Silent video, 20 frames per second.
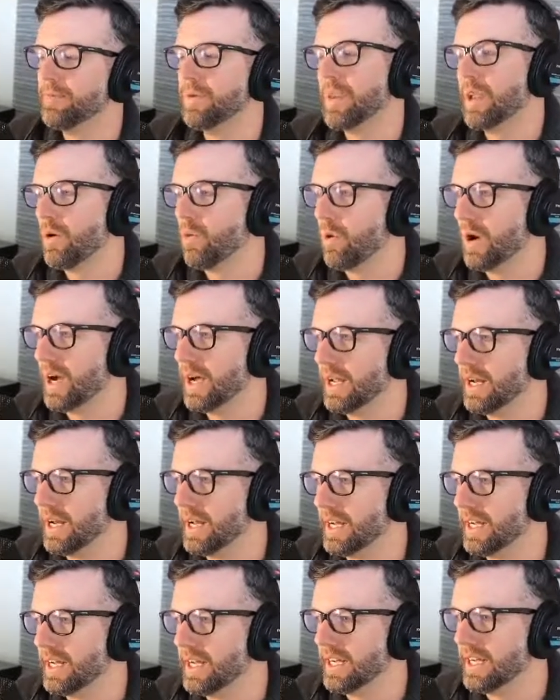Why I
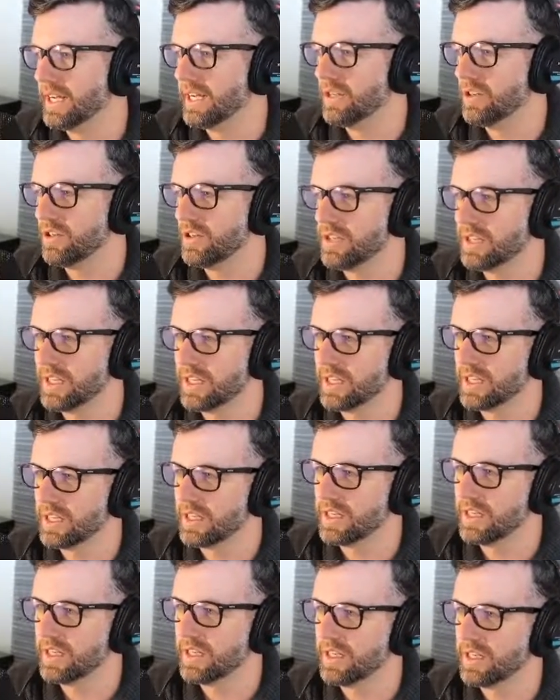like using
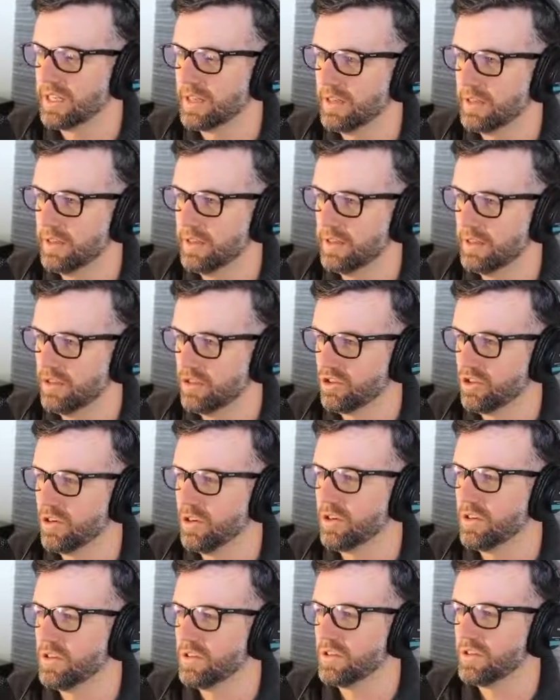the
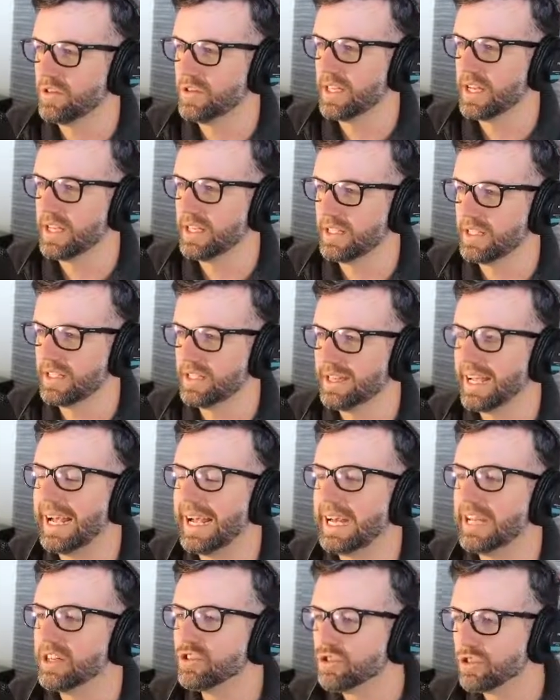circles as a
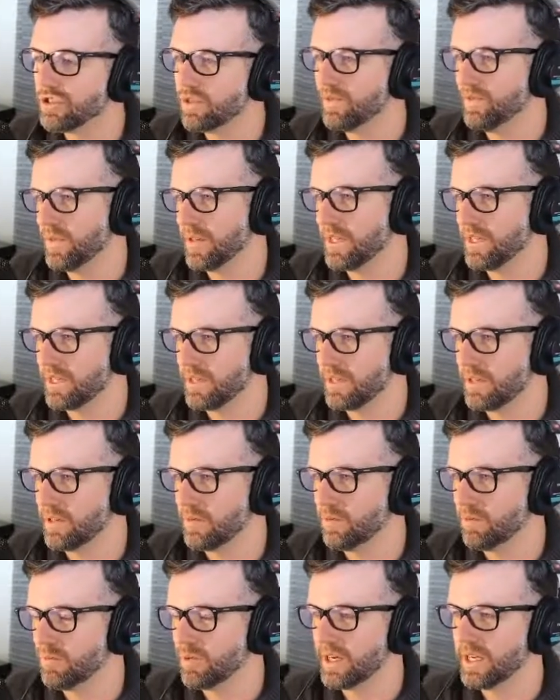scaling tool is it
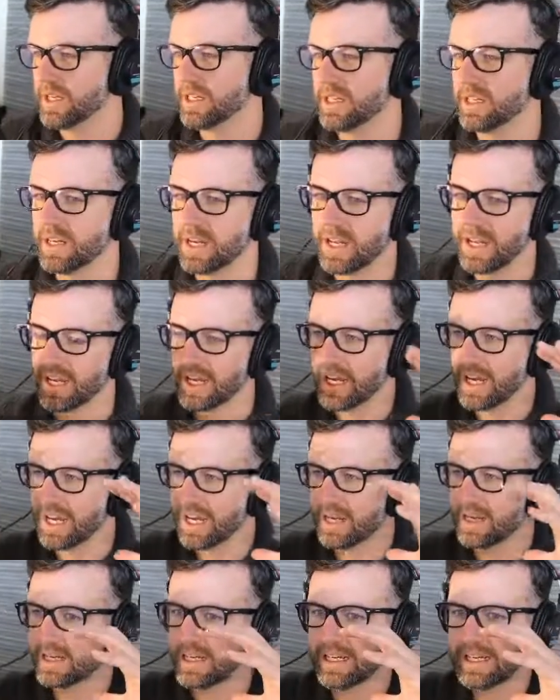brings in like
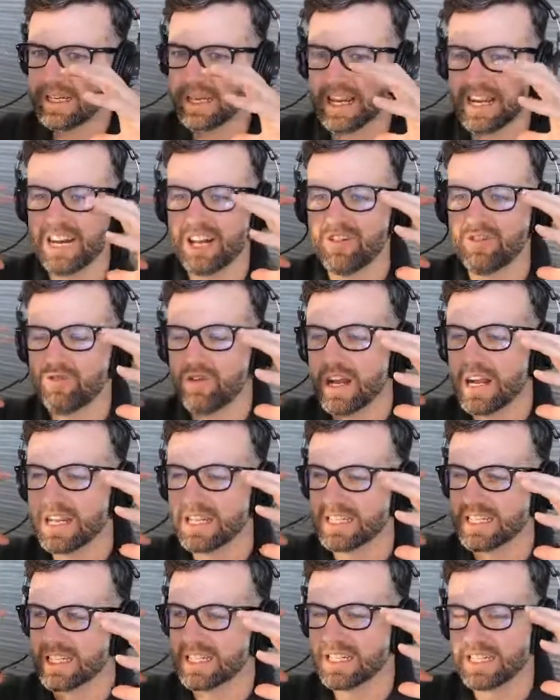a kind of
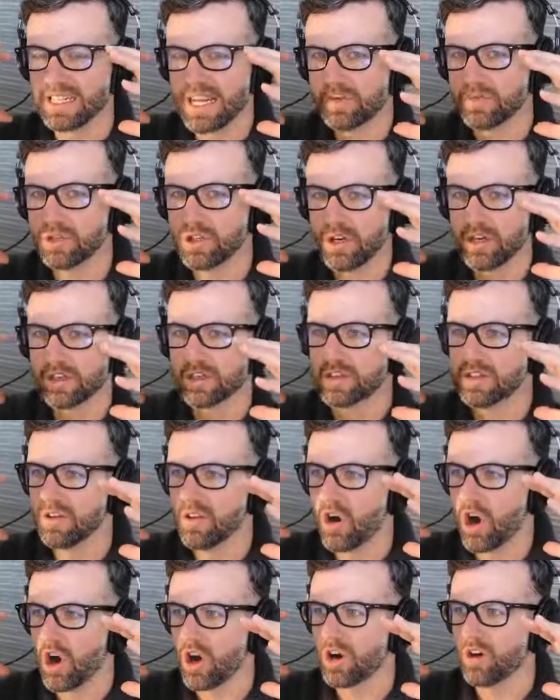realistic snapshot
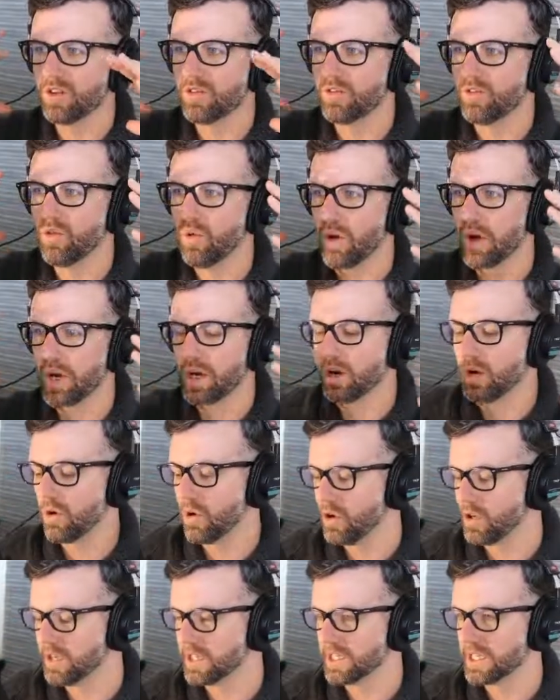of what it all
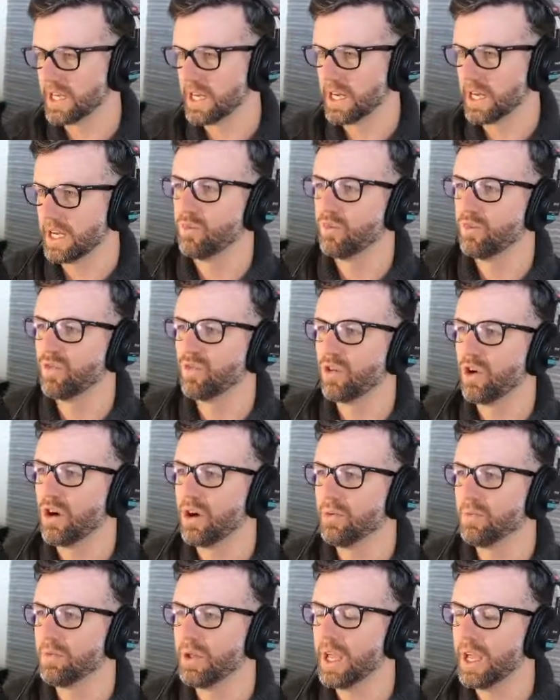looks like
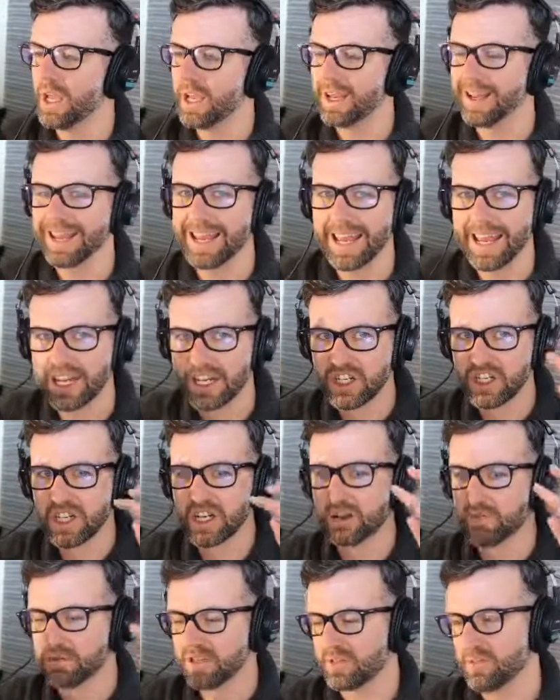from a
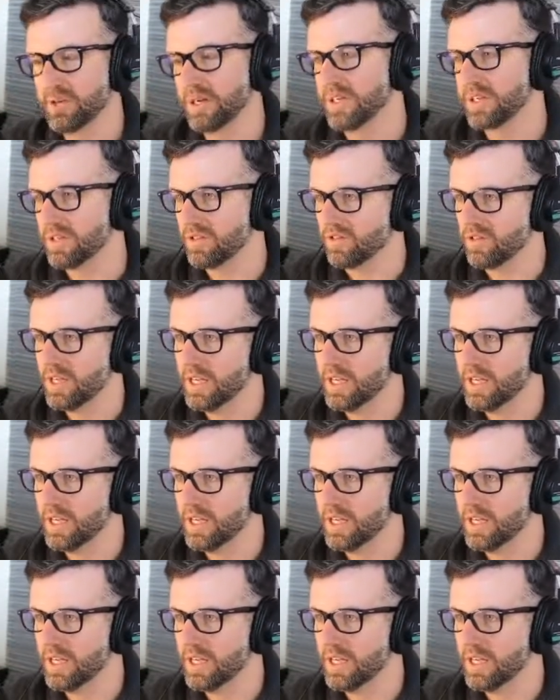energetic perspective.